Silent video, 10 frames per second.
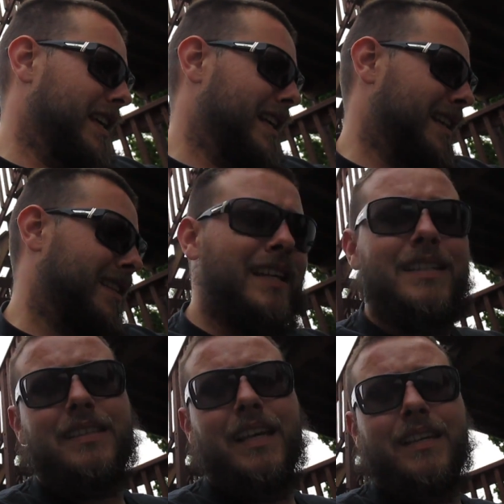
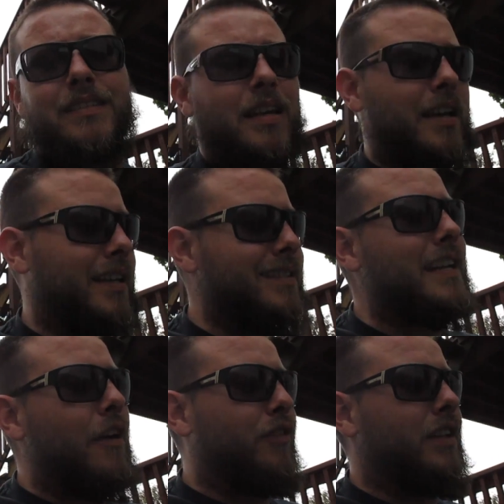These things can
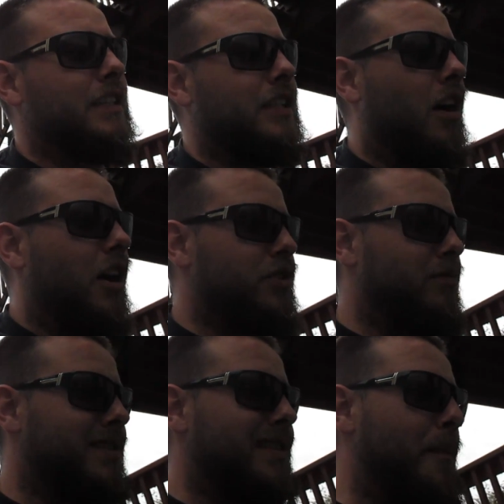definitely cause
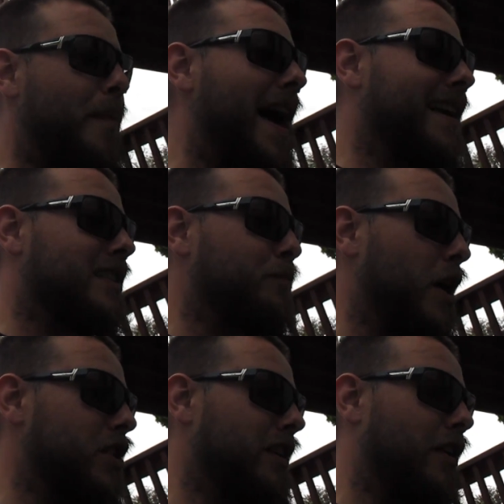you a setback,
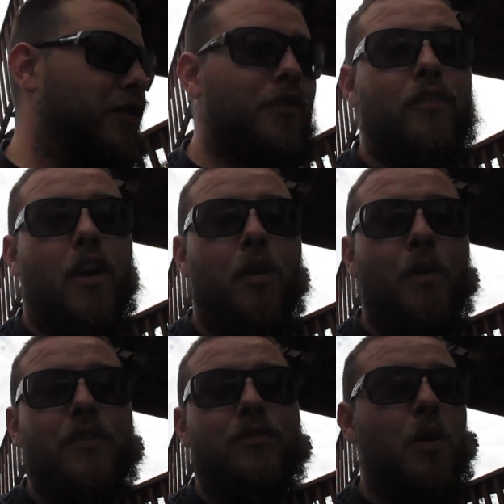especially if you're far
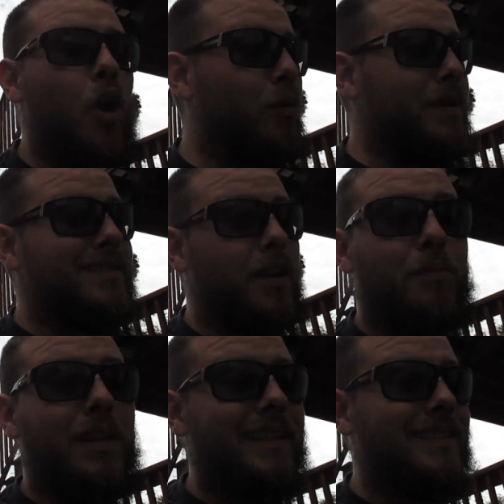away from home and
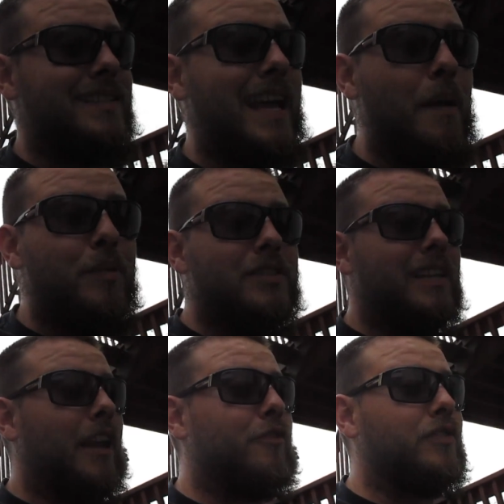something like this happens, you
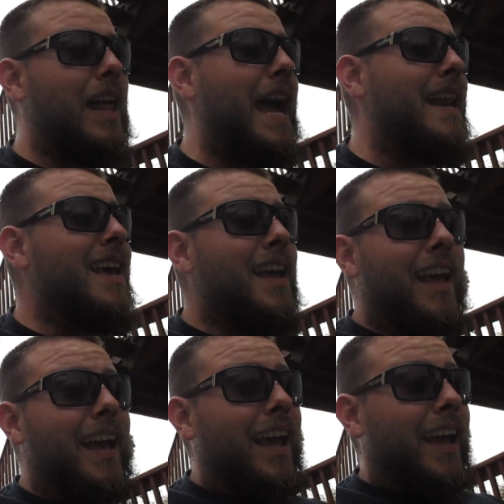get a flat.
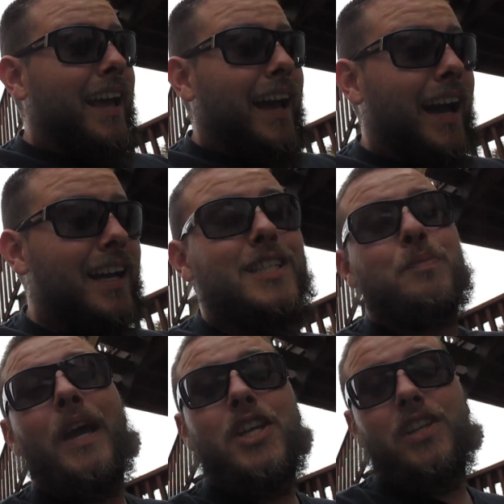
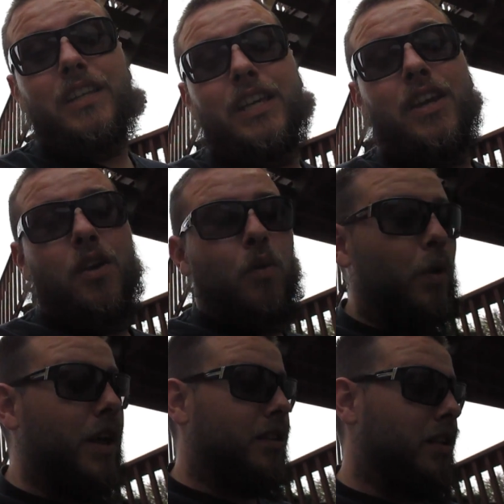Especially
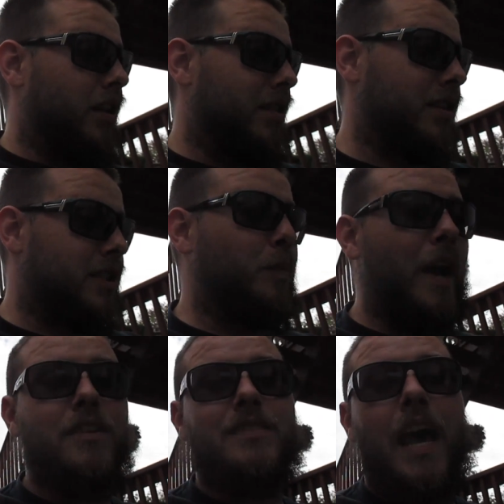with the
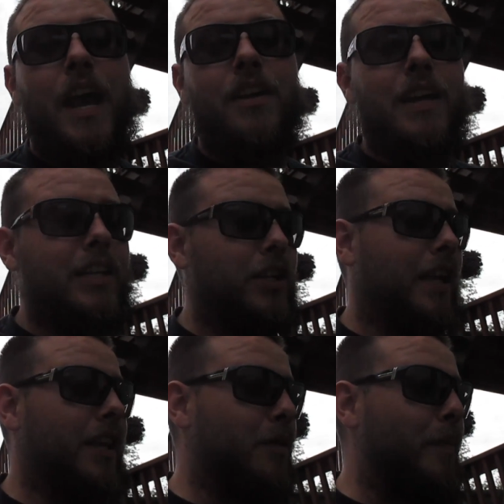spare tire
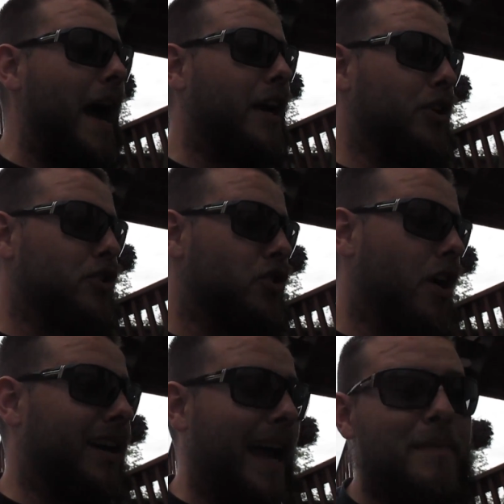in the back of your
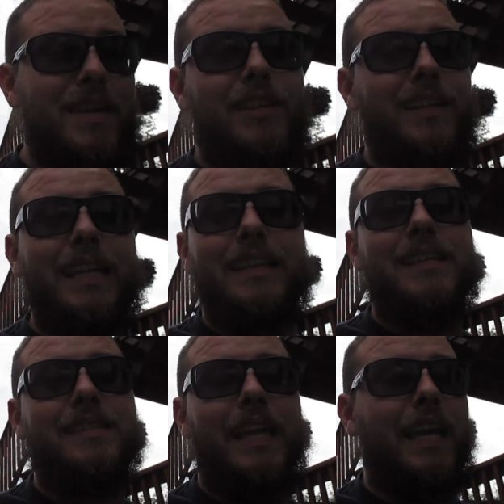trunk. I mean, you need
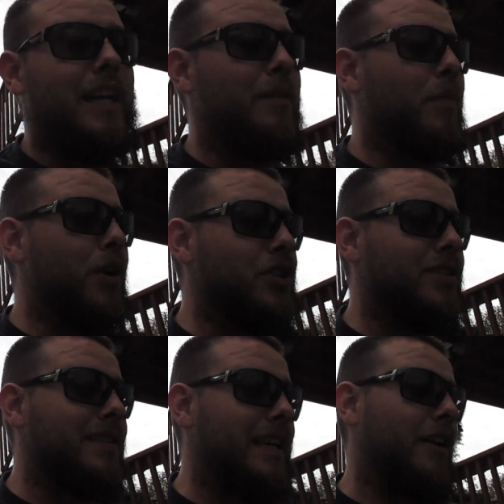this thing in an
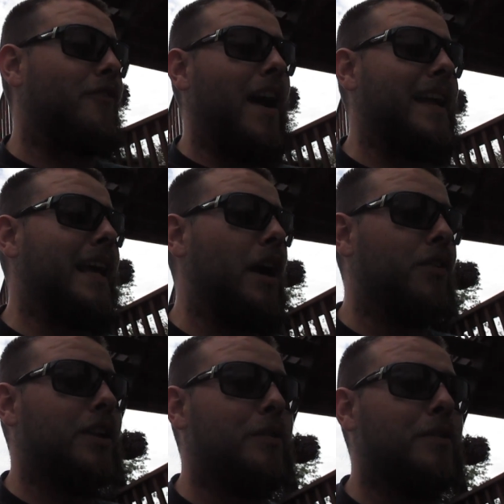emergency, and if I get
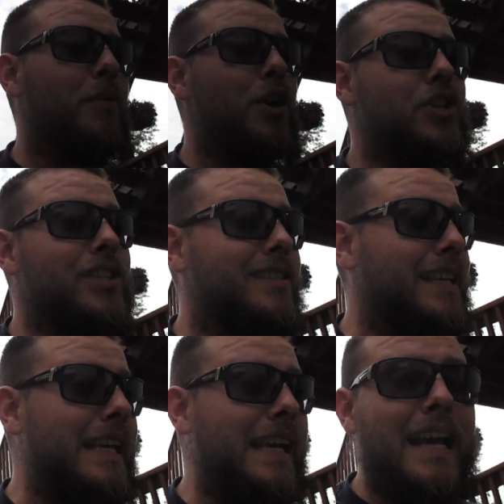out in an
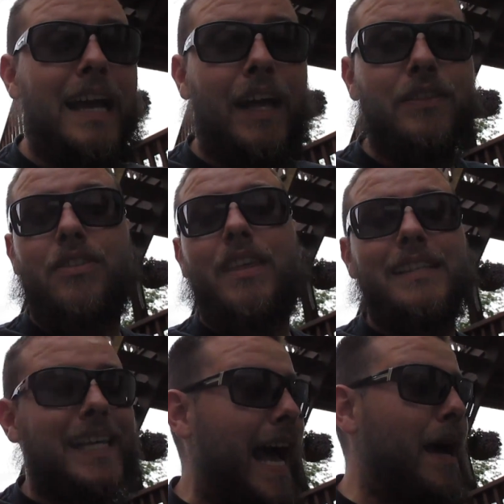emergency and the
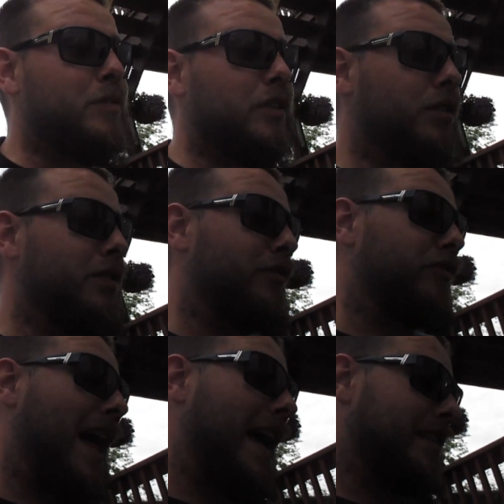thing's absolutely
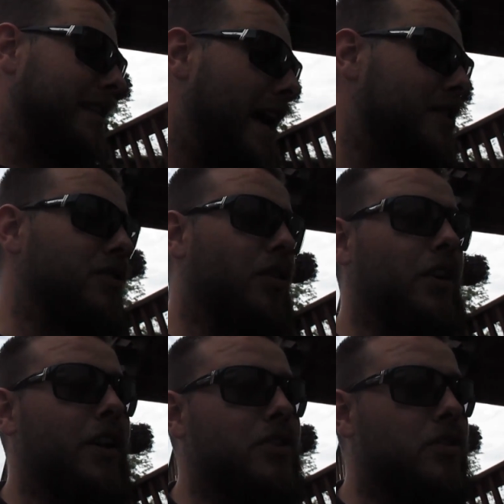flat, then that's no good.